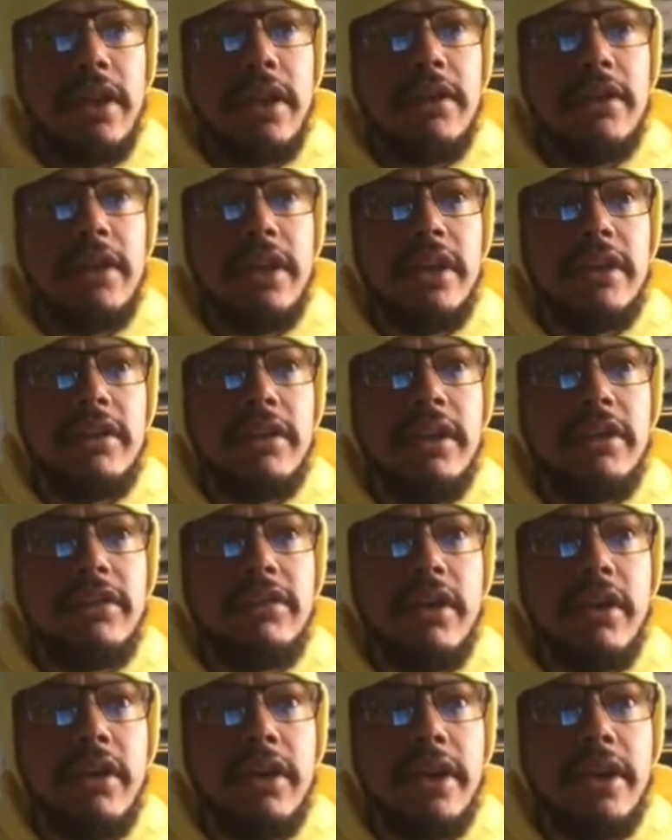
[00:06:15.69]
And they, they
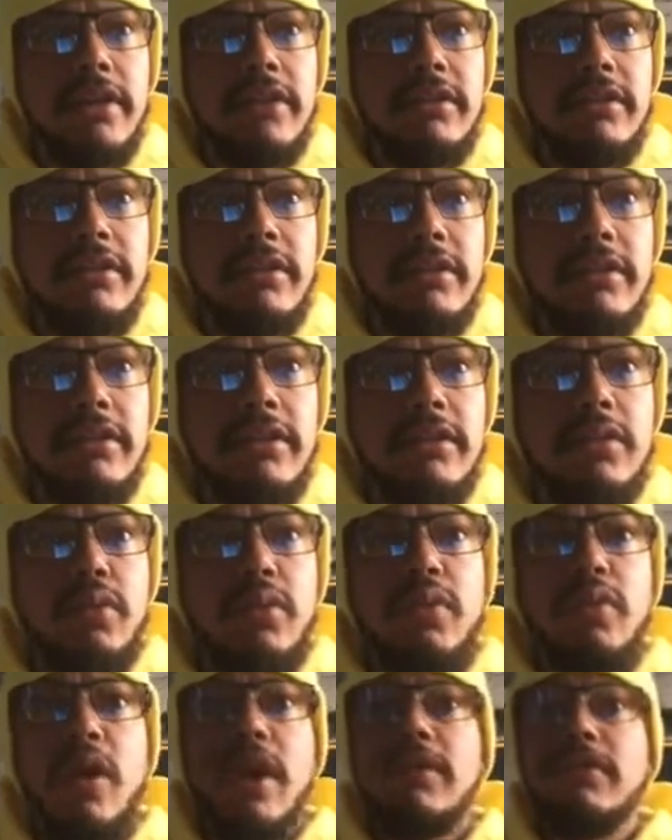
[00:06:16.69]
saw it as, uh,
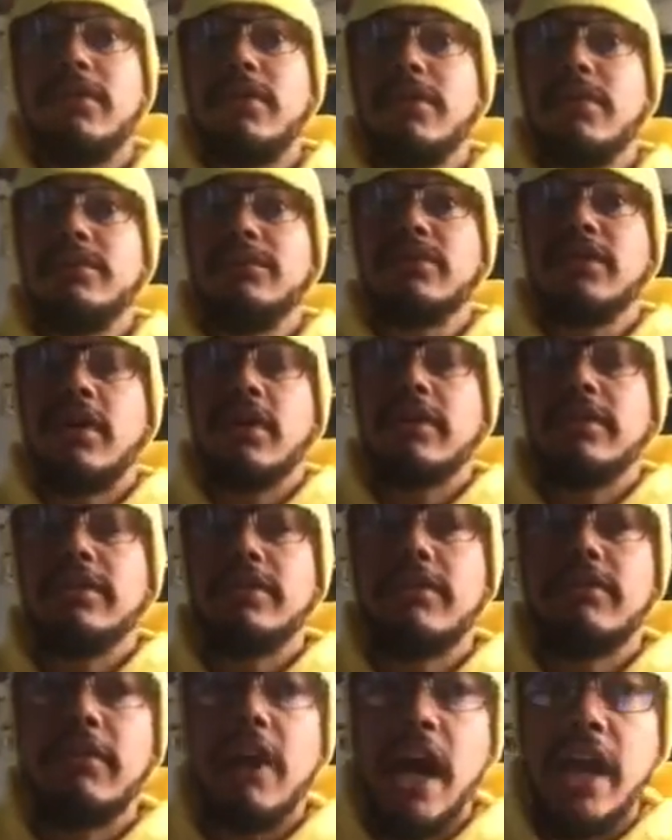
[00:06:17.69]
quite a few of them saw it
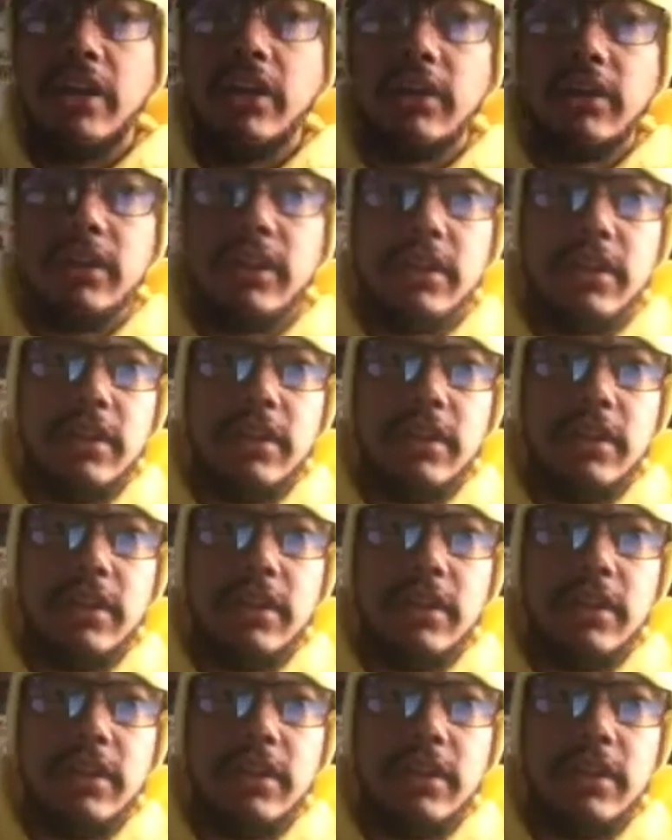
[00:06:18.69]
as a vital